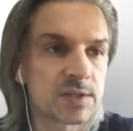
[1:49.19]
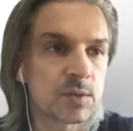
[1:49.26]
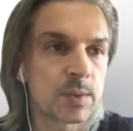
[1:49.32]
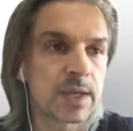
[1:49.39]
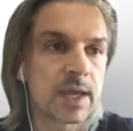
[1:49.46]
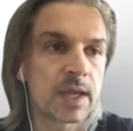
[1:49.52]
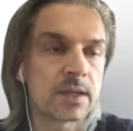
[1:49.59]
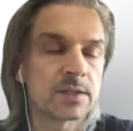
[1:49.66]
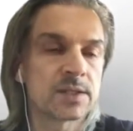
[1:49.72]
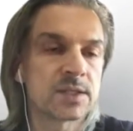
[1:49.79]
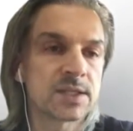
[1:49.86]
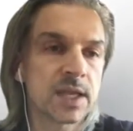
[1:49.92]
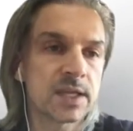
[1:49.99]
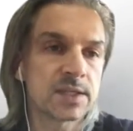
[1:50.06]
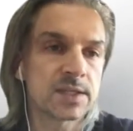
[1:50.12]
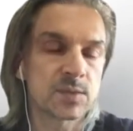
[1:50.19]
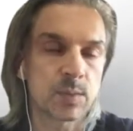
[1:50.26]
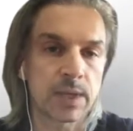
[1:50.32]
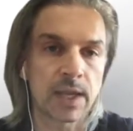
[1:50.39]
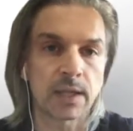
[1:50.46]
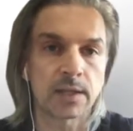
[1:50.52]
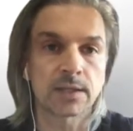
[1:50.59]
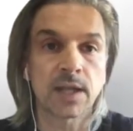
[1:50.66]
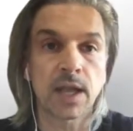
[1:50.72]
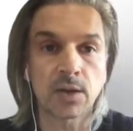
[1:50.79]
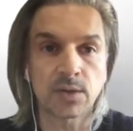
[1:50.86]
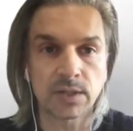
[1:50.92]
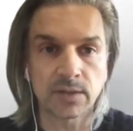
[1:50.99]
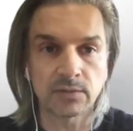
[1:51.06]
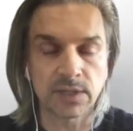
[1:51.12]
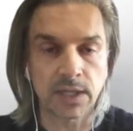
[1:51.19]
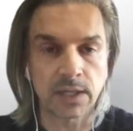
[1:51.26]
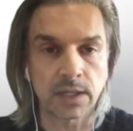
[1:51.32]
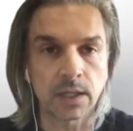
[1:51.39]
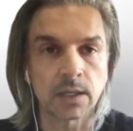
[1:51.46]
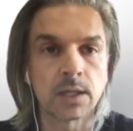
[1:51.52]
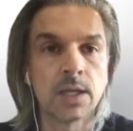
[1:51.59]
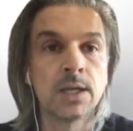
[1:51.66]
So we had states, we had county level data.